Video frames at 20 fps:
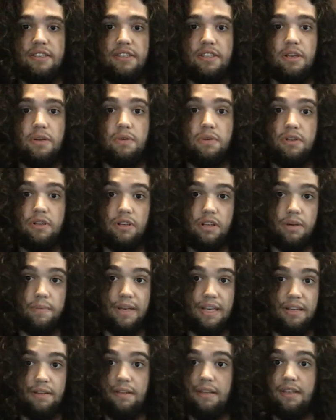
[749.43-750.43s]
So you're going to
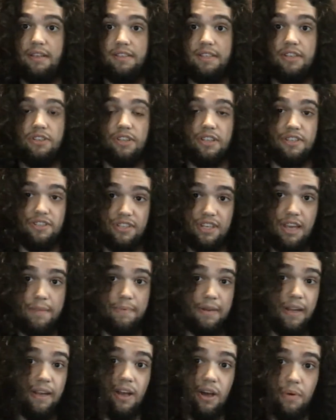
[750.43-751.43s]
be essentially
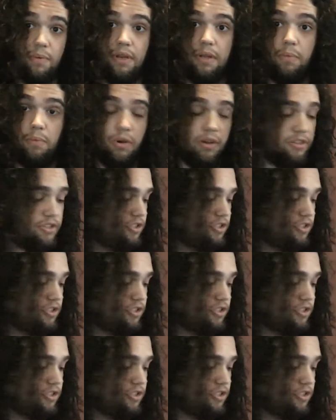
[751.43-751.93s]
skipping only 1